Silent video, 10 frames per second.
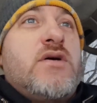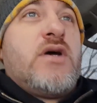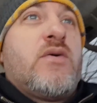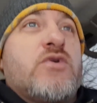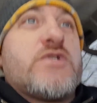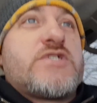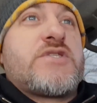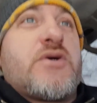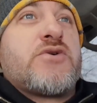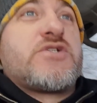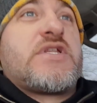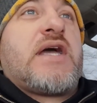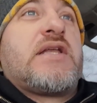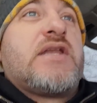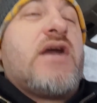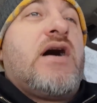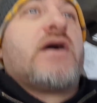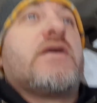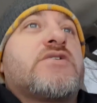It was Thursday night.